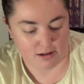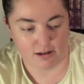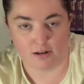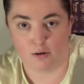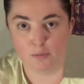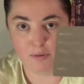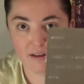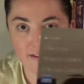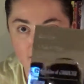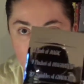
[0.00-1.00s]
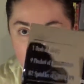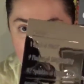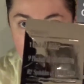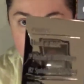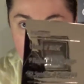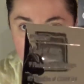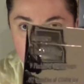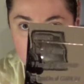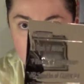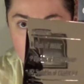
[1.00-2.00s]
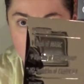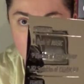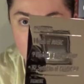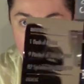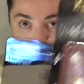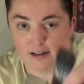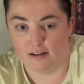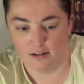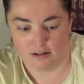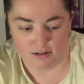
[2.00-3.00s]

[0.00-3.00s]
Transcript: And it opens and it has figment on the inside.